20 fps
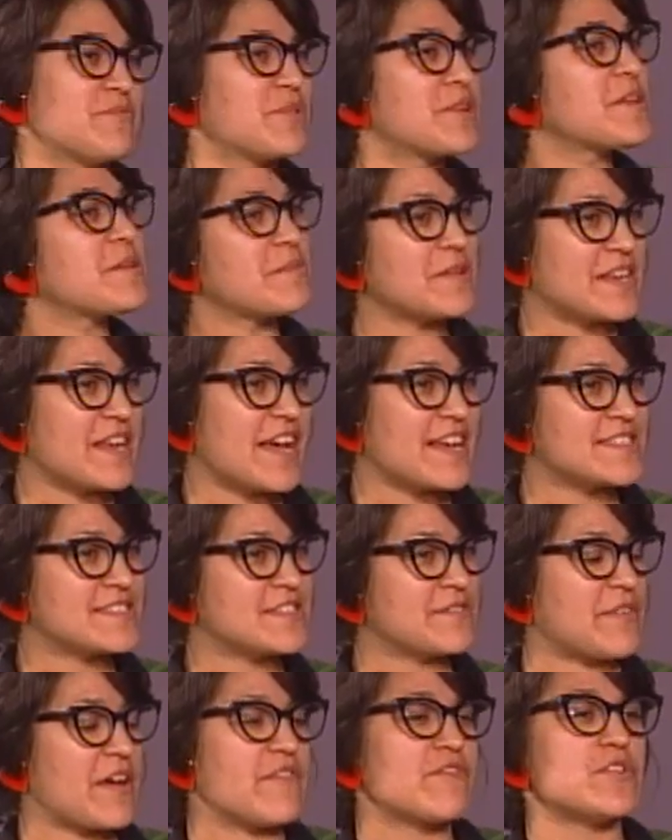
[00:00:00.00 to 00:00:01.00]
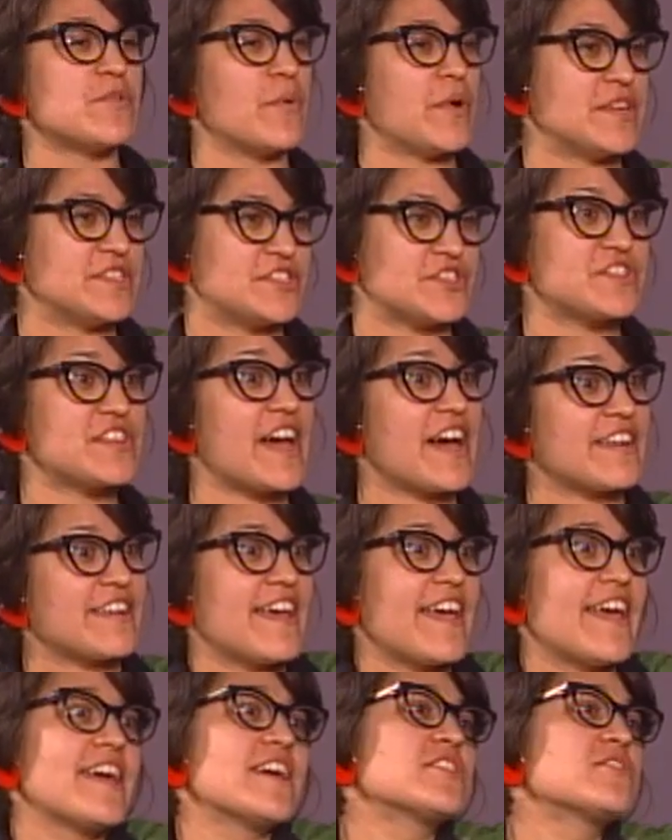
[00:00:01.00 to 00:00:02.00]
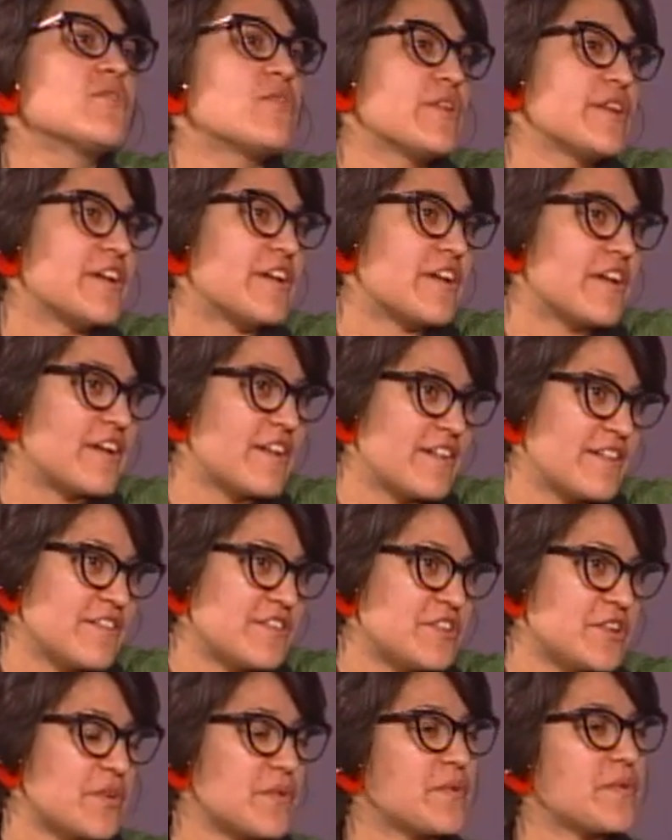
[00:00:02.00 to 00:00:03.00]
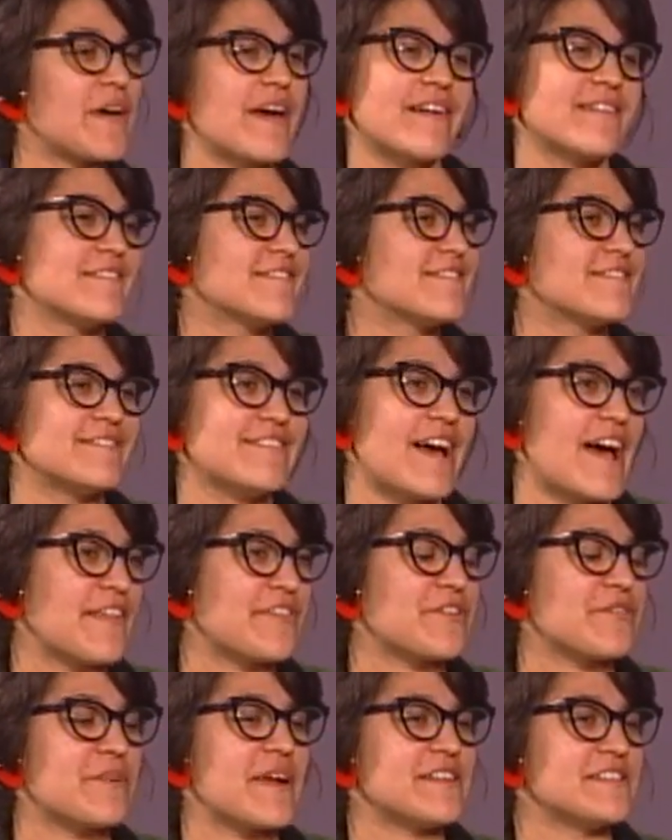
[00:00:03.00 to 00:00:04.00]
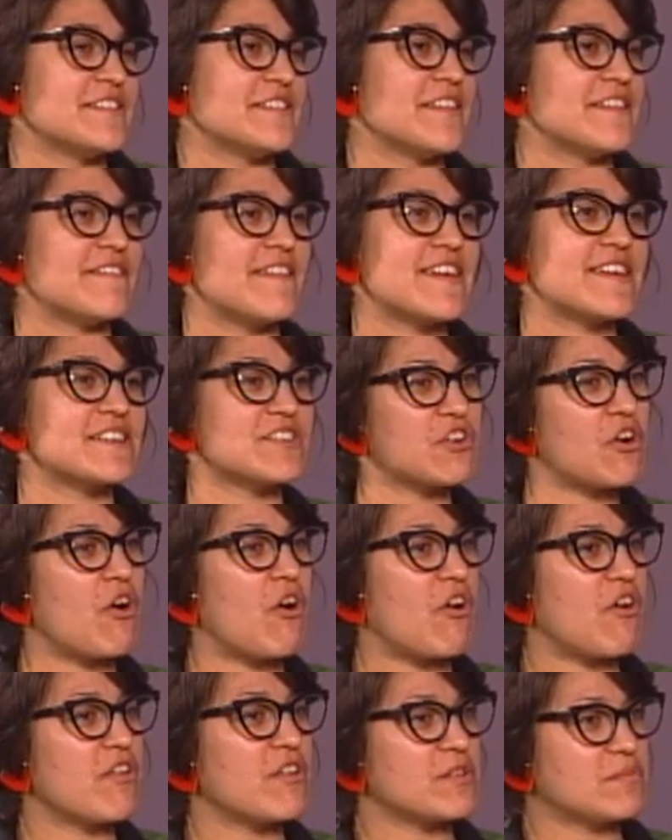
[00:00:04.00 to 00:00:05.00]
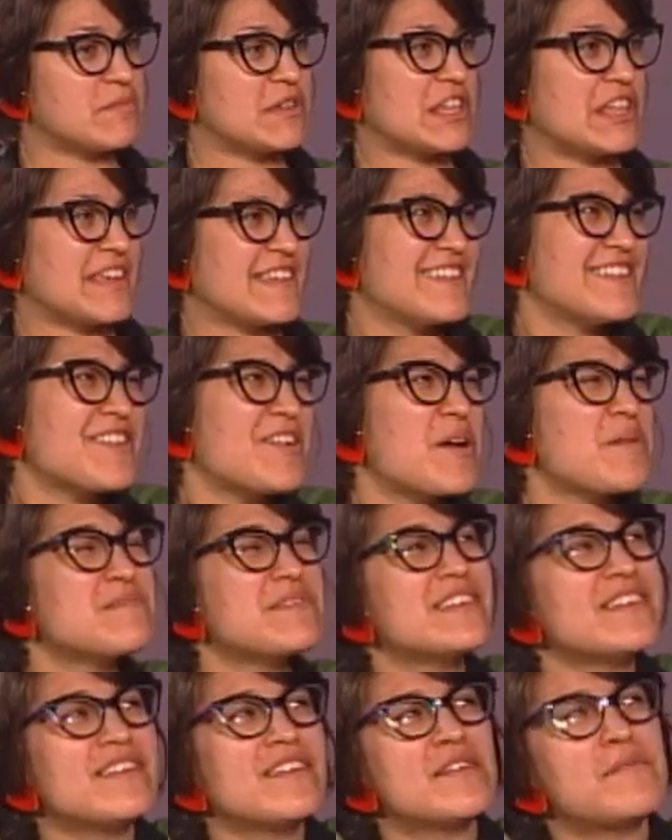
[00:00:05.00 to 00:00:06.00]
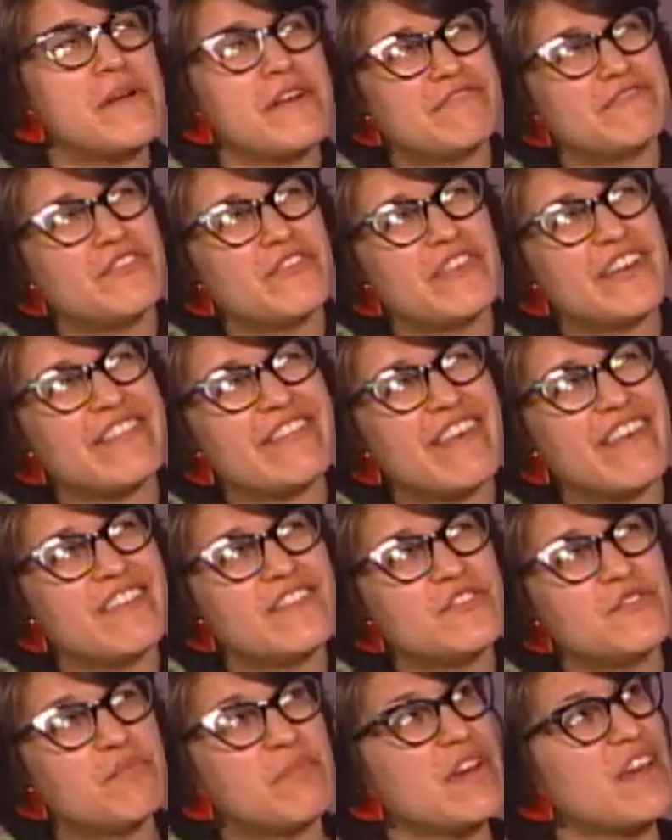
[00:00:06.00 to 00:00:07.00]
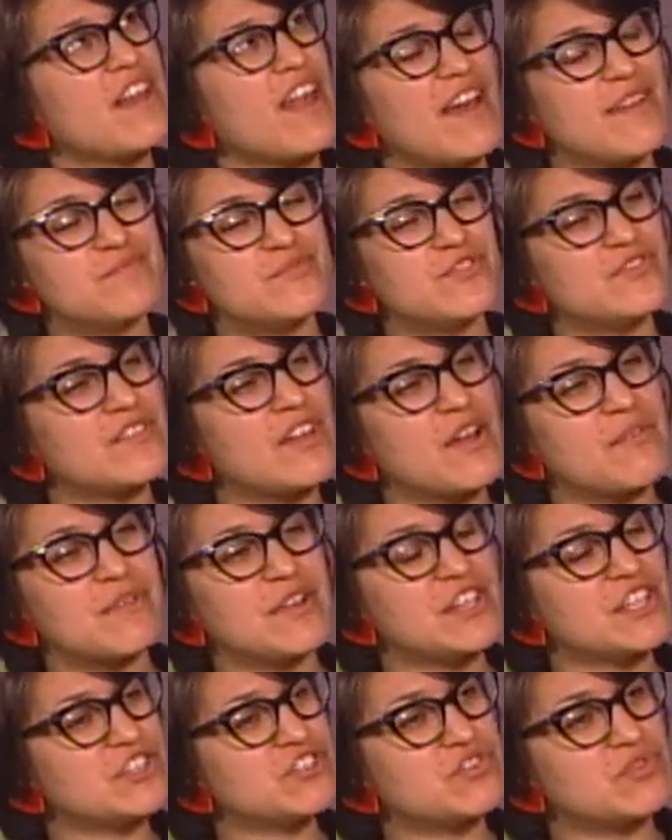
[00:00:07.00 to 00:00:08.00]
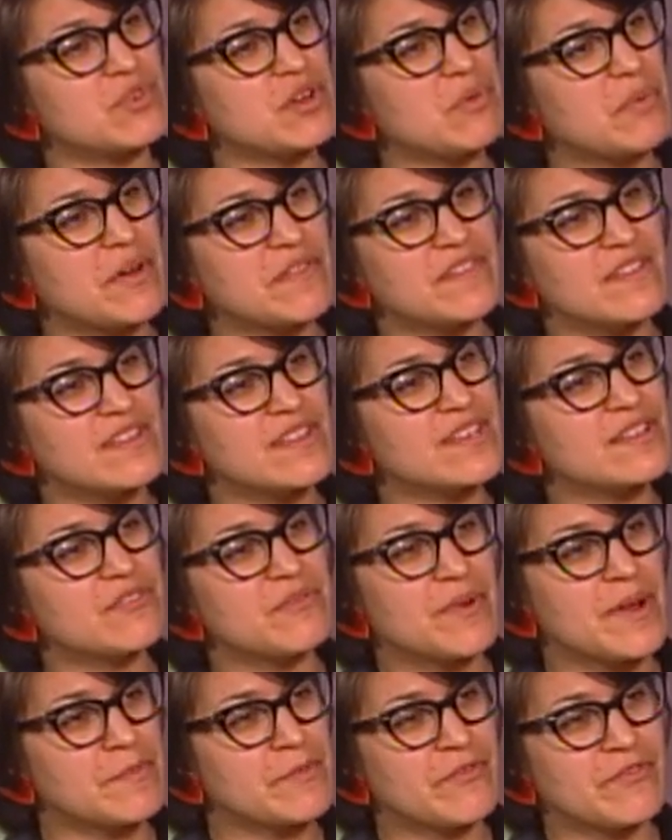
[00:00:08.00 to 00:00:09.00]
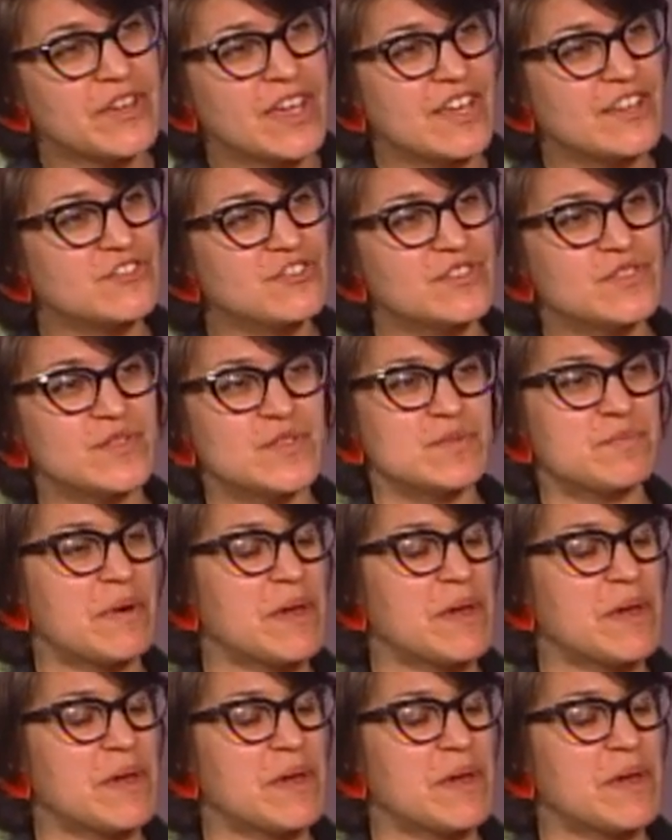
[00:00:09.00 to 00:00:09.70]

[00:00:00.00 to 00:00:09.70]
wouldn't it be nice if everyone just had a lawyer, you know, at the ready that they can call and be like, you know, I'm thinking about doing this, but I'm just not really sure what the legal ramifications